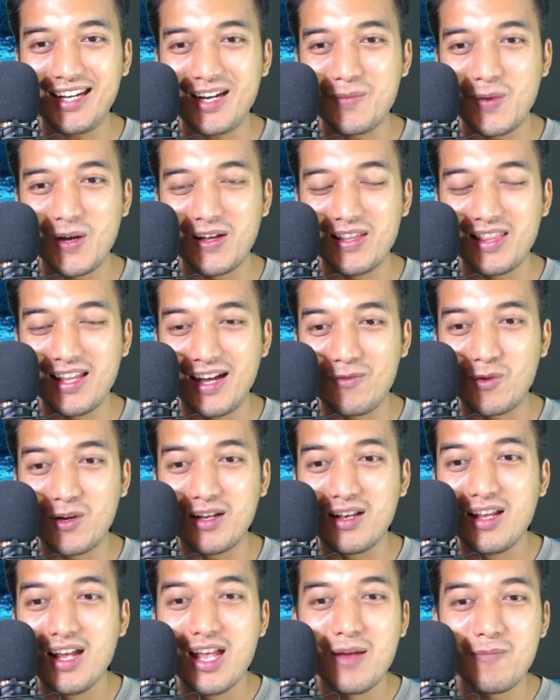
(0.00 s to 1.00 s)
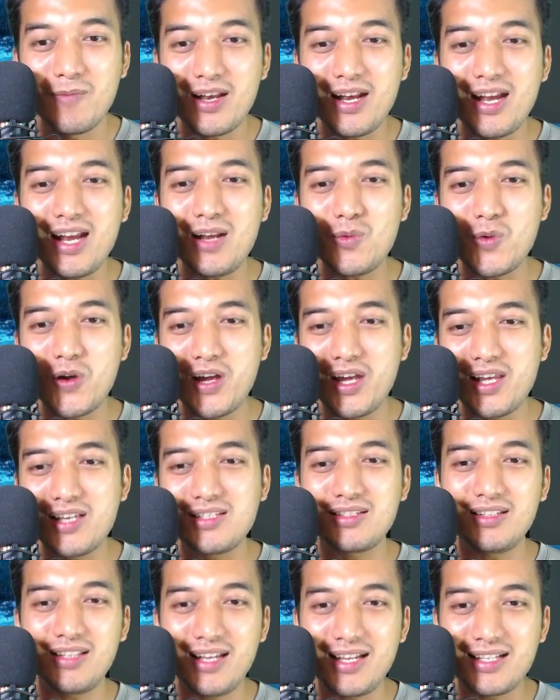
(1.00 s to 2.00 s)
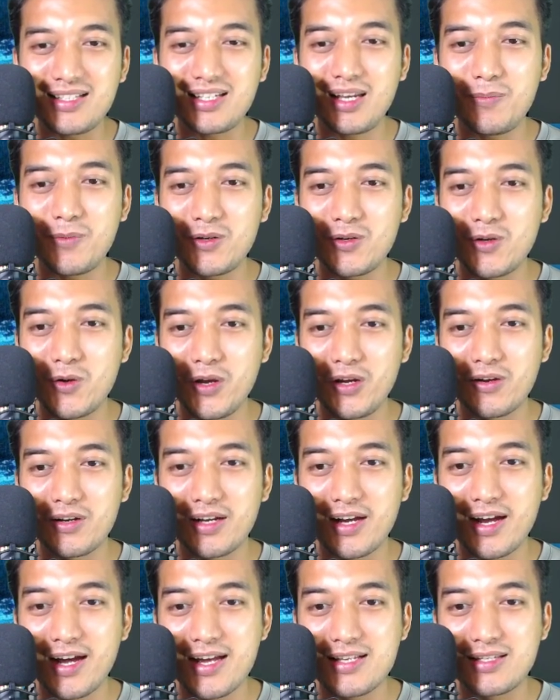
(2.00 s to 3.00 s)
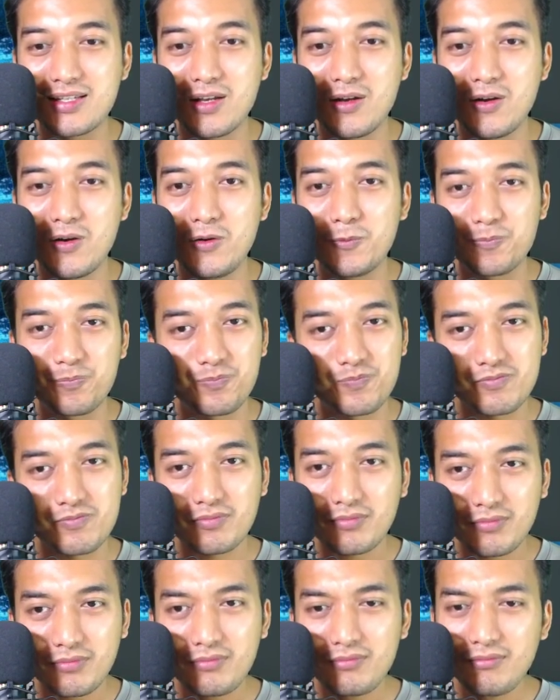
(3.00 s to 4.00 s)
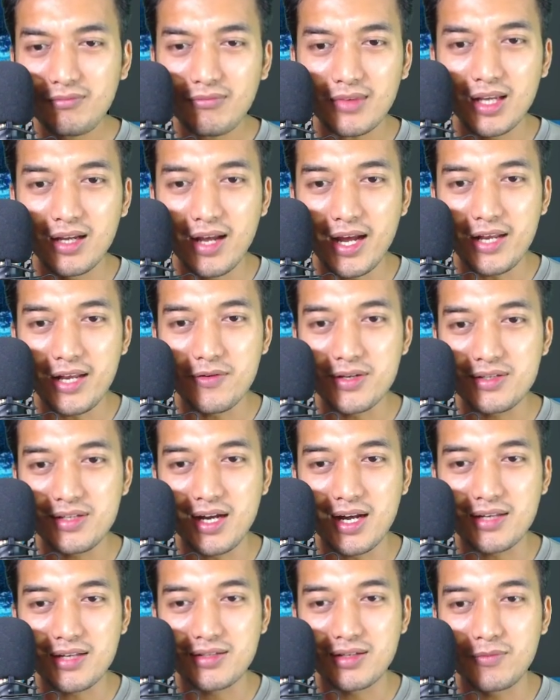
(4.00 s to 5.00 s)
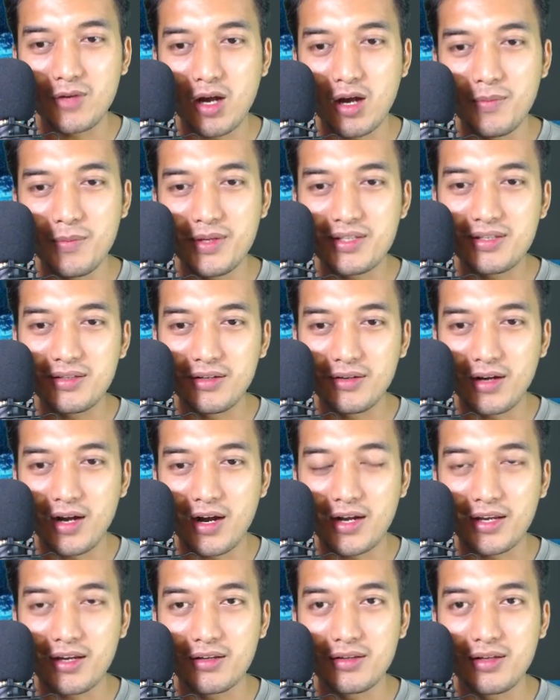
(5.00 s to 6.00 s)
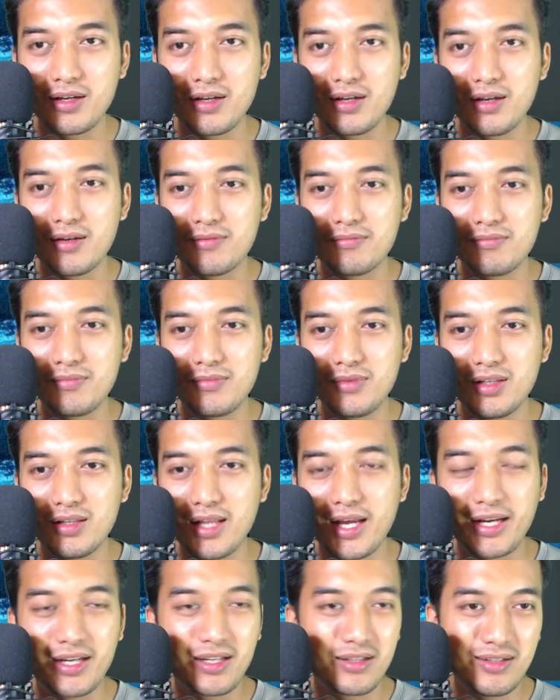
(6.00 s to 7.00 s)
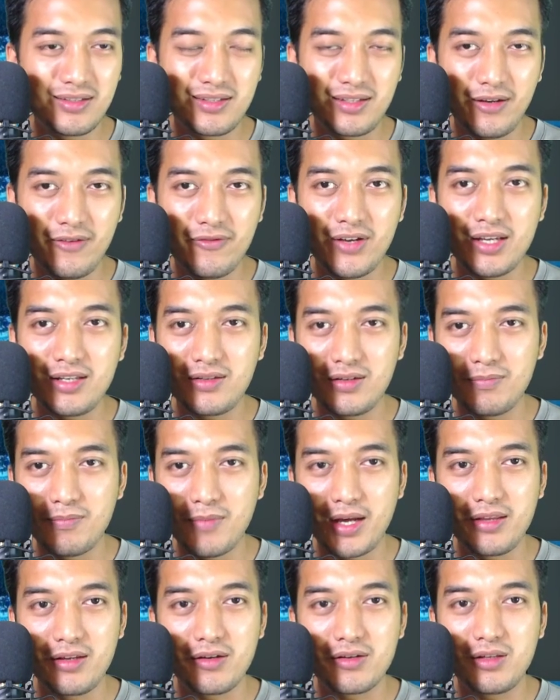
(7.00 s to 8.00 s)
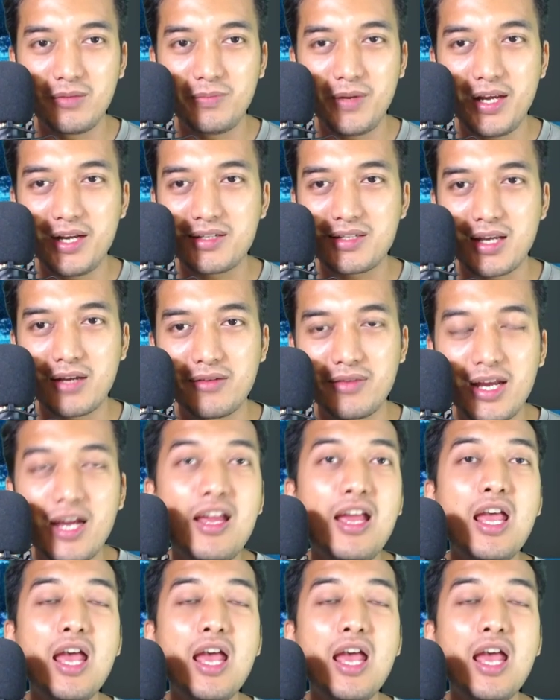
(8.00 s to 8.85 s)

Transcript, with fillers: about that one. But anyways, let's keep on going on guys. So anyways, there are some comments regarding the um, like this event by the other players out there.